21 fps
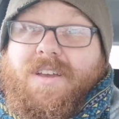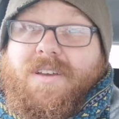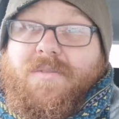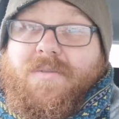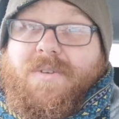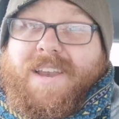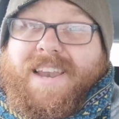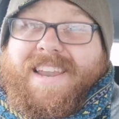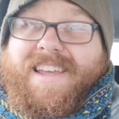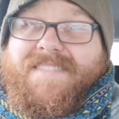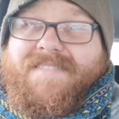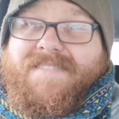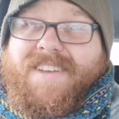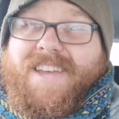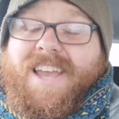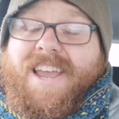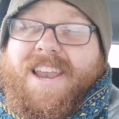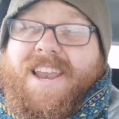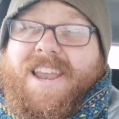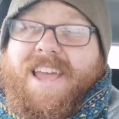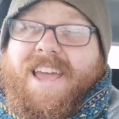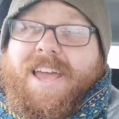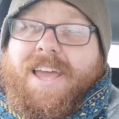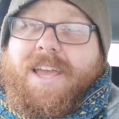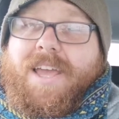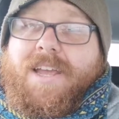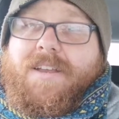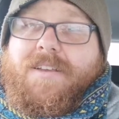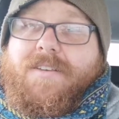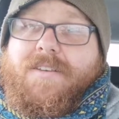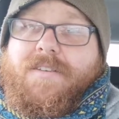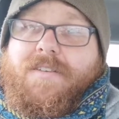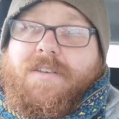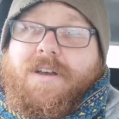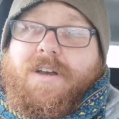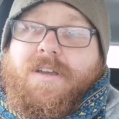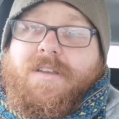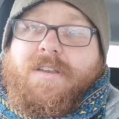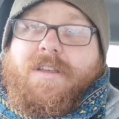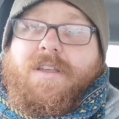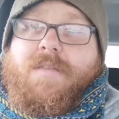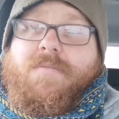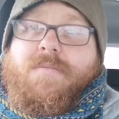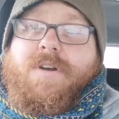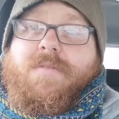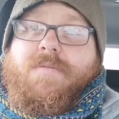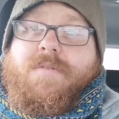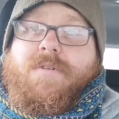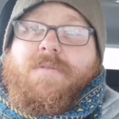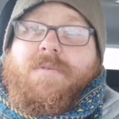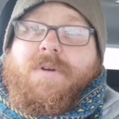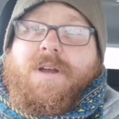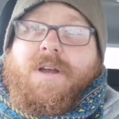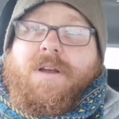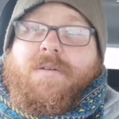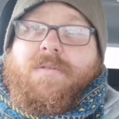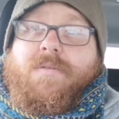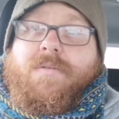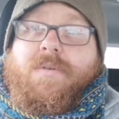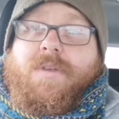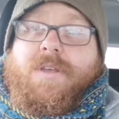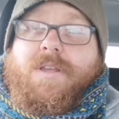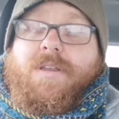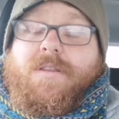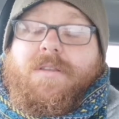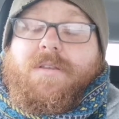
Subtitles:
we live in a society at the moment where we